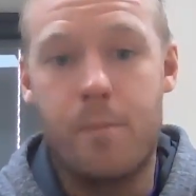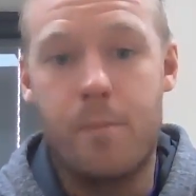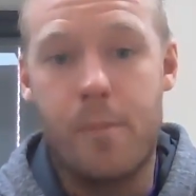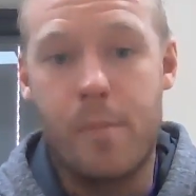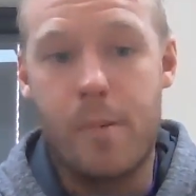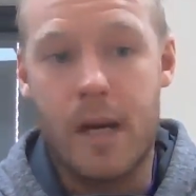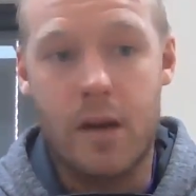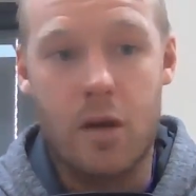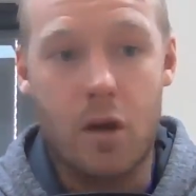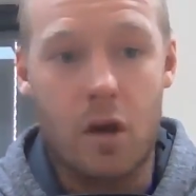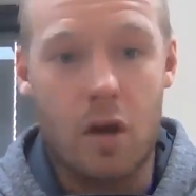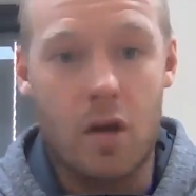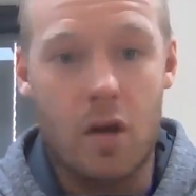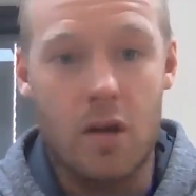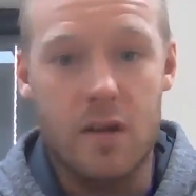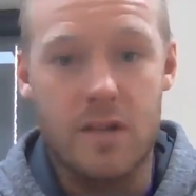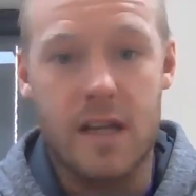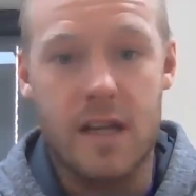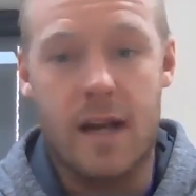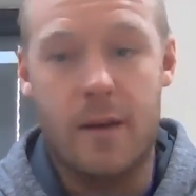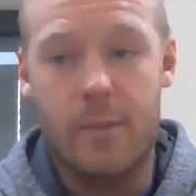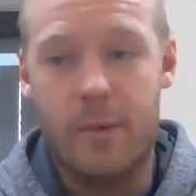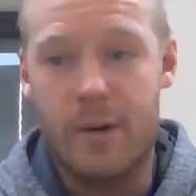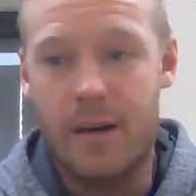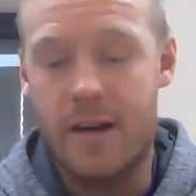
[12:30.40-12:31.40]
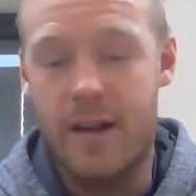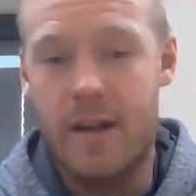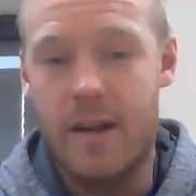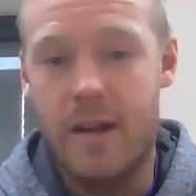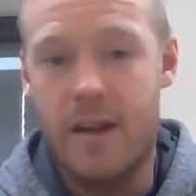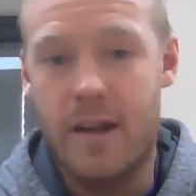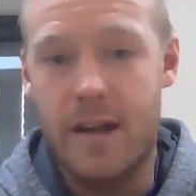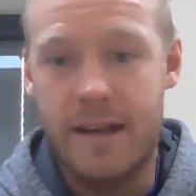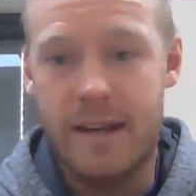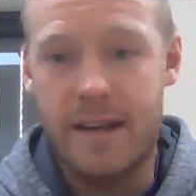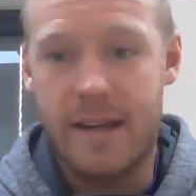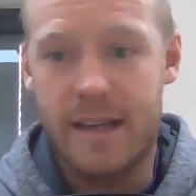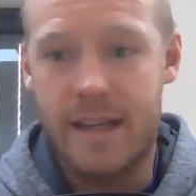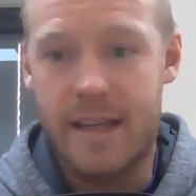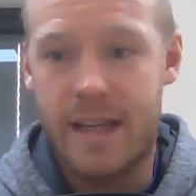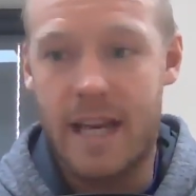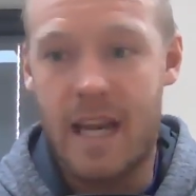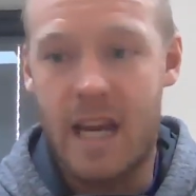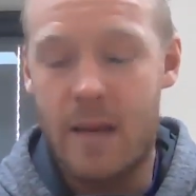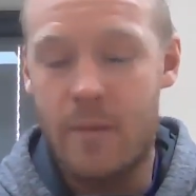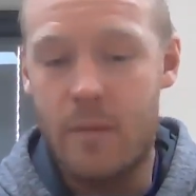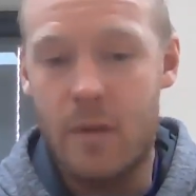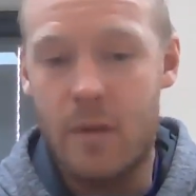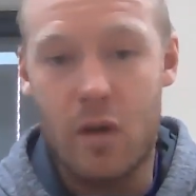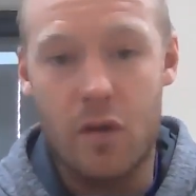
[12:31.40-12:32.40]
because I'm going to
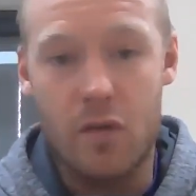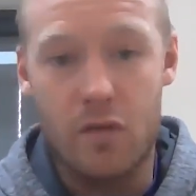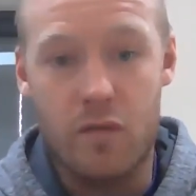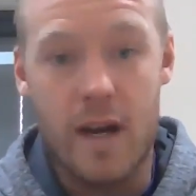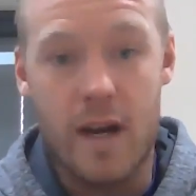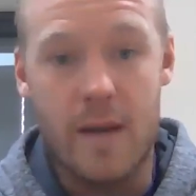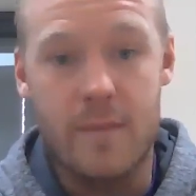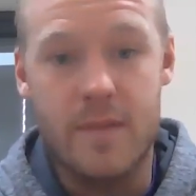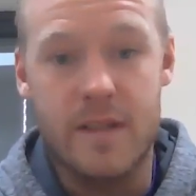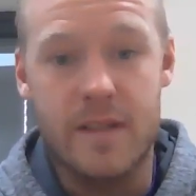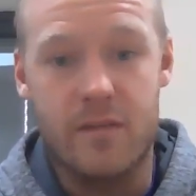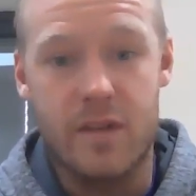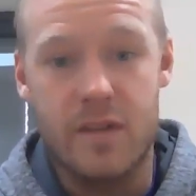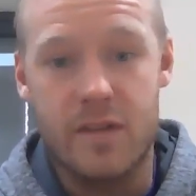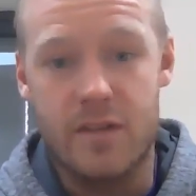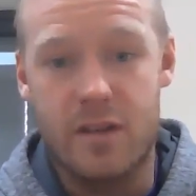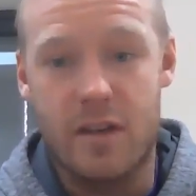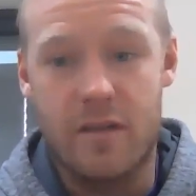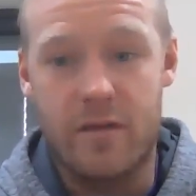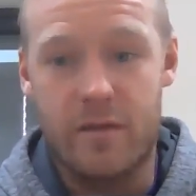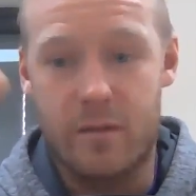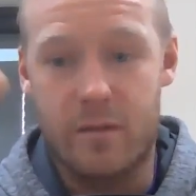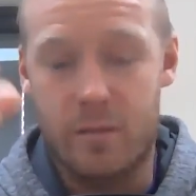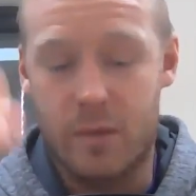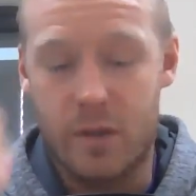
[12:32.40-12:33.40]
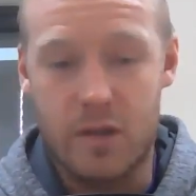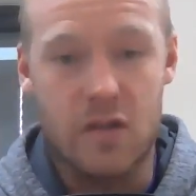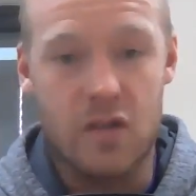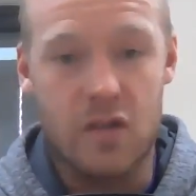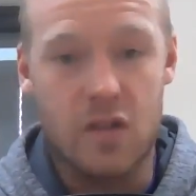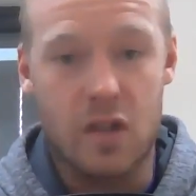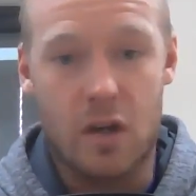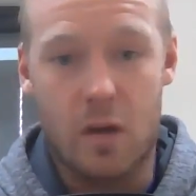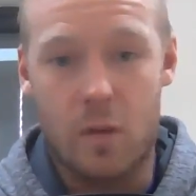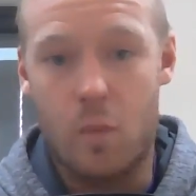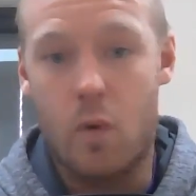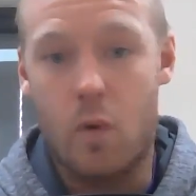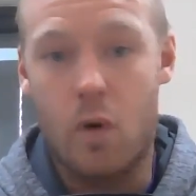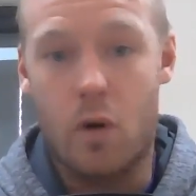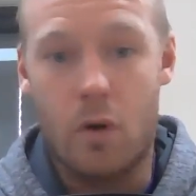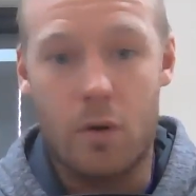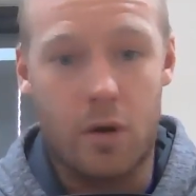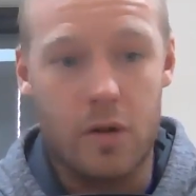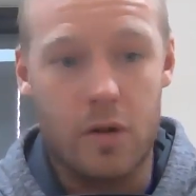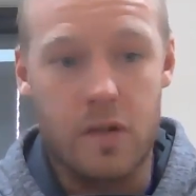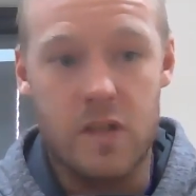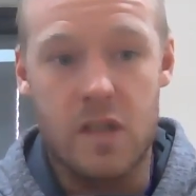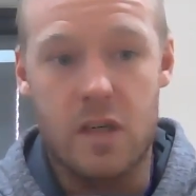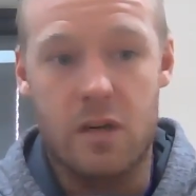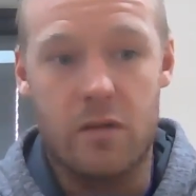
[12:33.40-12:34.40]
keep those reps in reserve. I'm going to stop 1
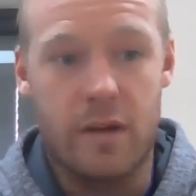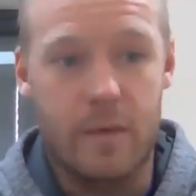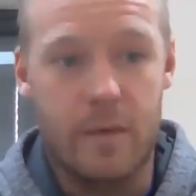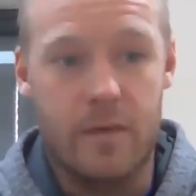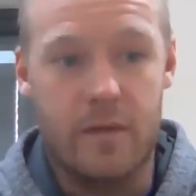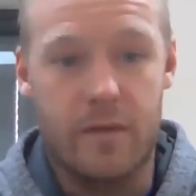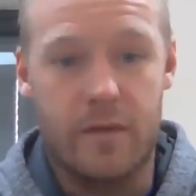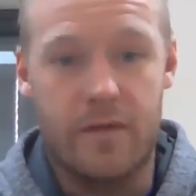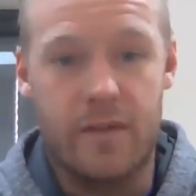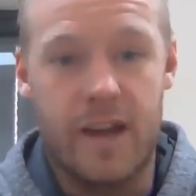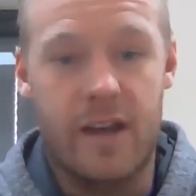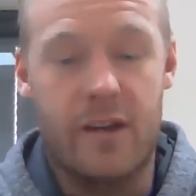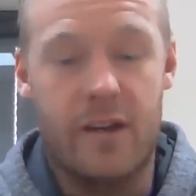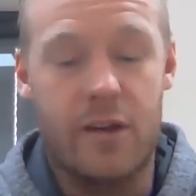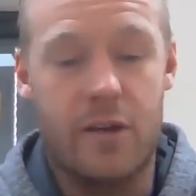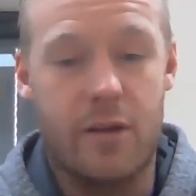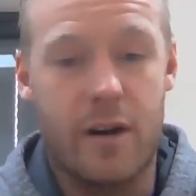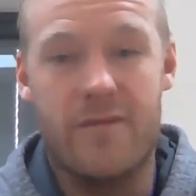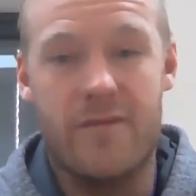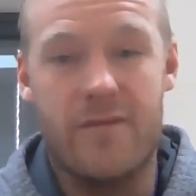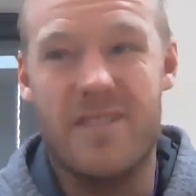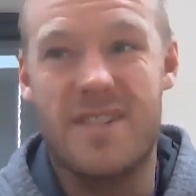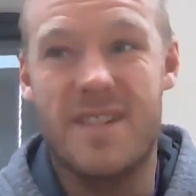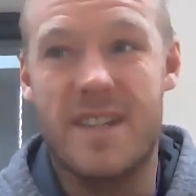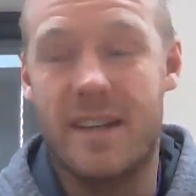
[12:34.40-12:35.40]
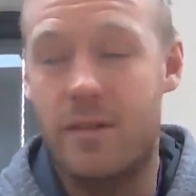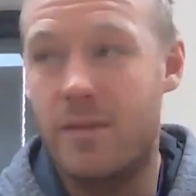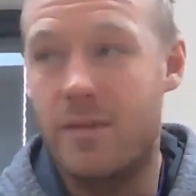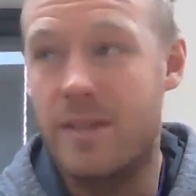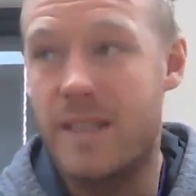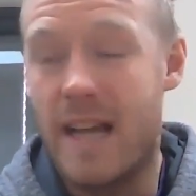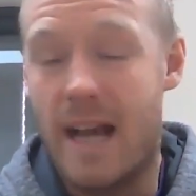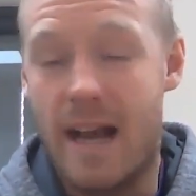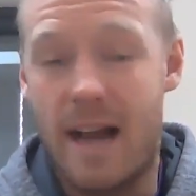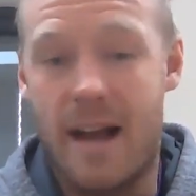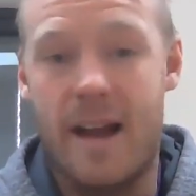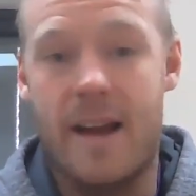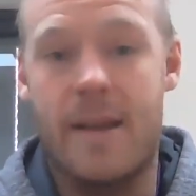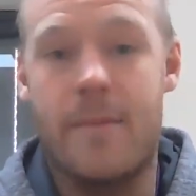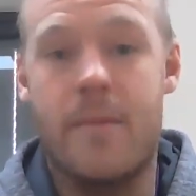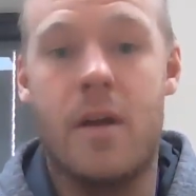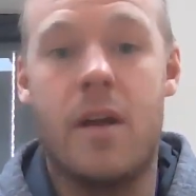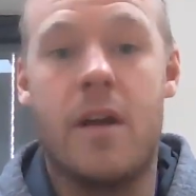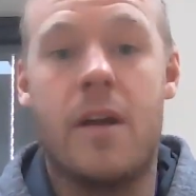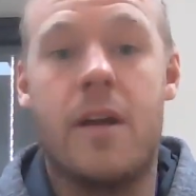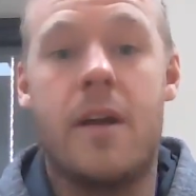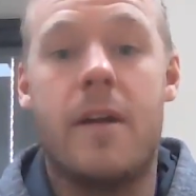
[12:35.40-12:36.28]
or 2 reps from failure every single time.